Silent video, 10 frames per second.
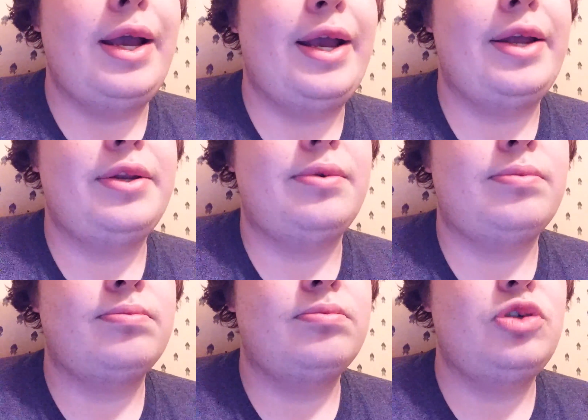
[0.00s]
And
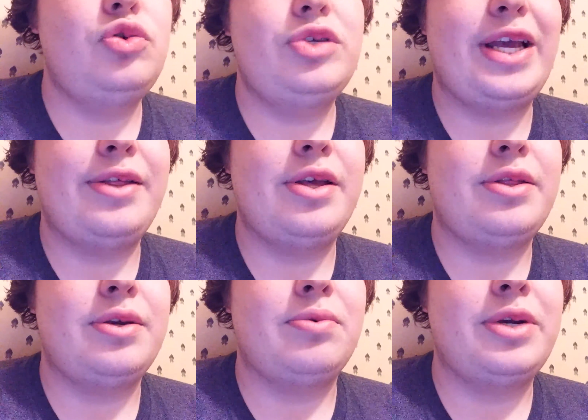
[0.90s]
you said that
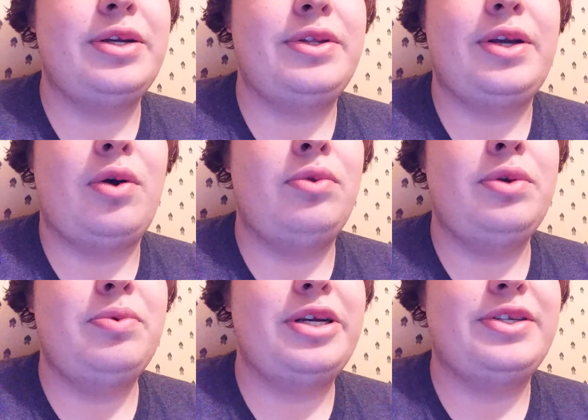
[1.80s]
the only
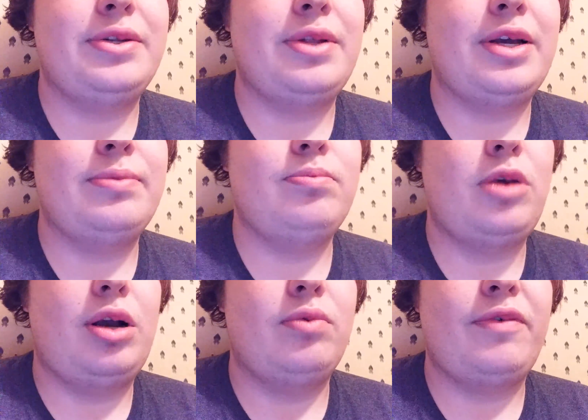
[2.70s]
reason that
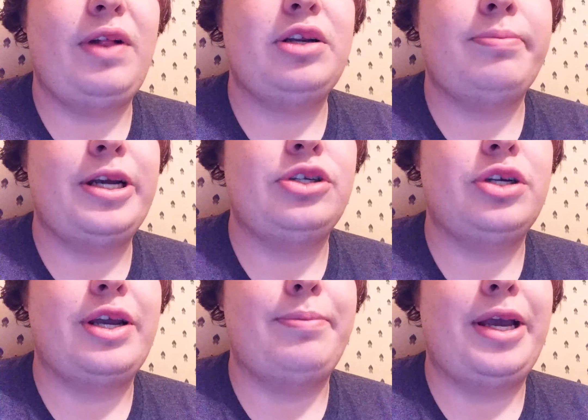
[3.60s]
Reflector Mage
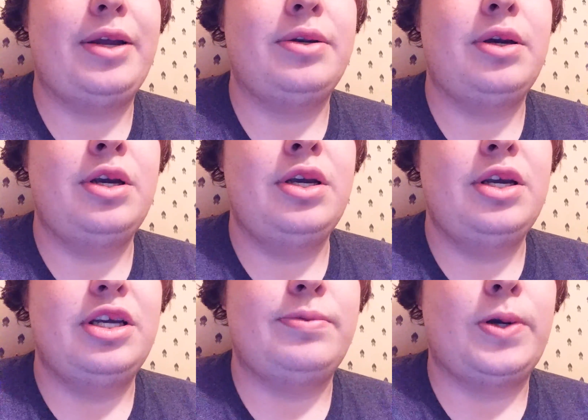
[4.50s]
should get banned
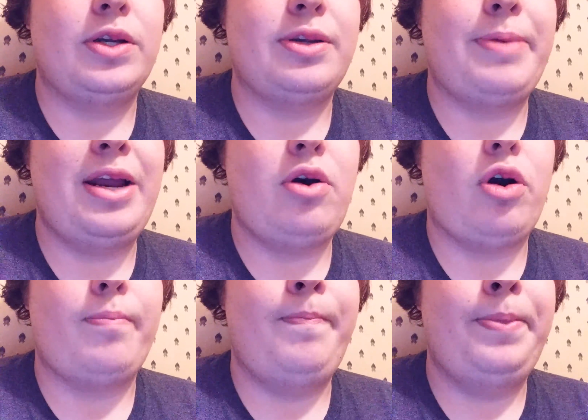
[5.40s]
is because of
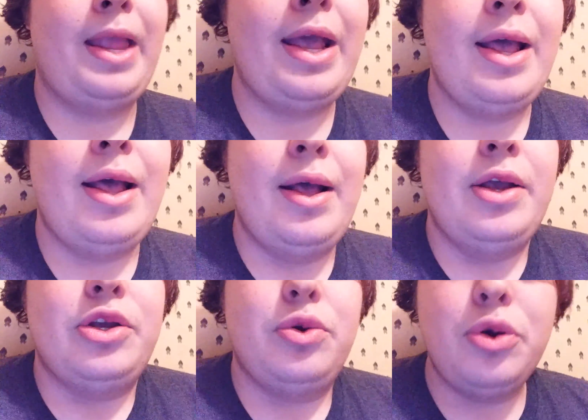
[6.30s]
Panharm.
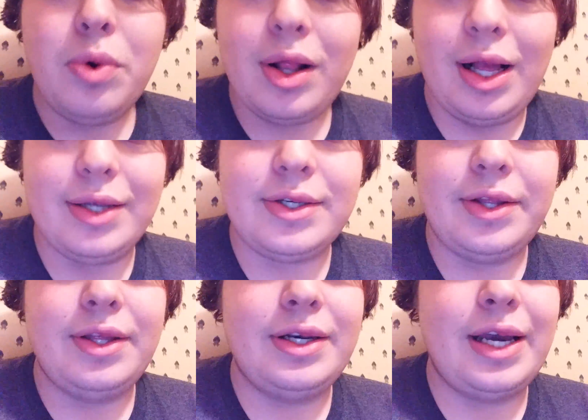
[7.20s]
You do realize
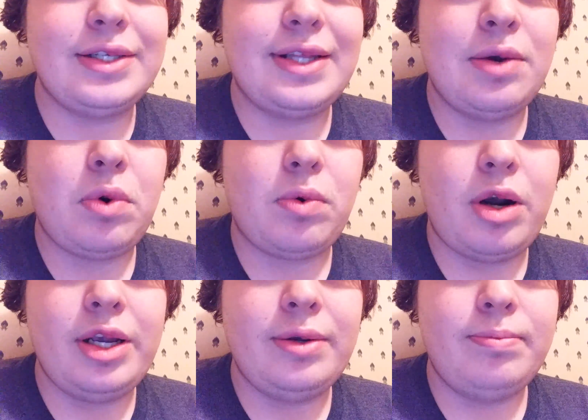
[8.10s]
the decks that were
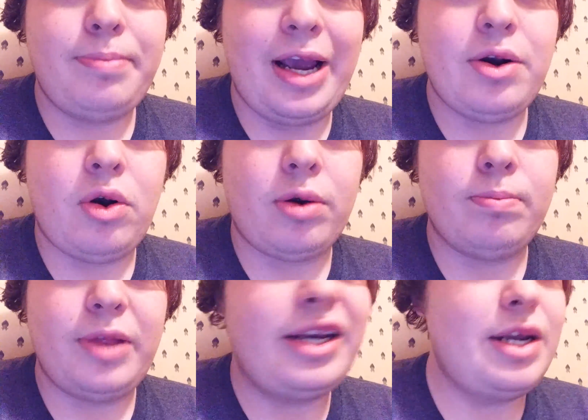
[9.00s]
running
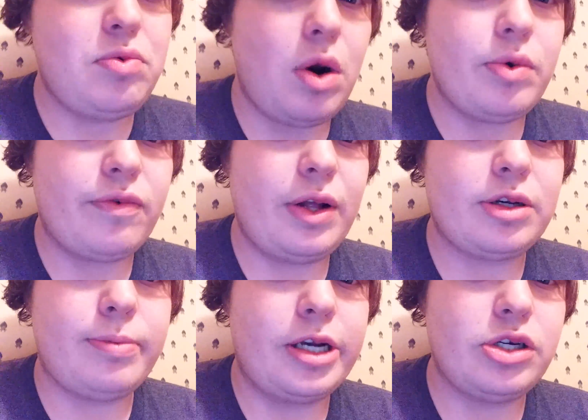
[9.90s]
Panharm, they did run
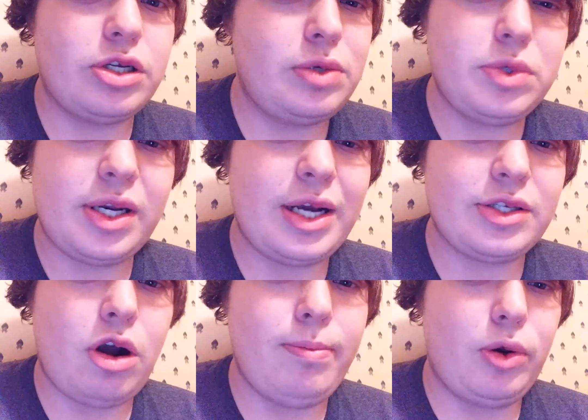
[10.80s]
Reflector Mage because it was a nice
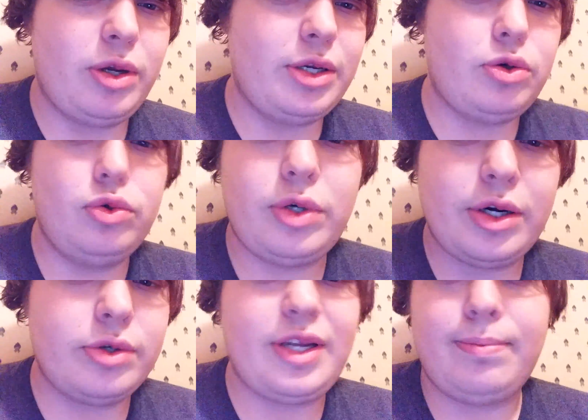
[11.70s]
combo. You get 2 triggers,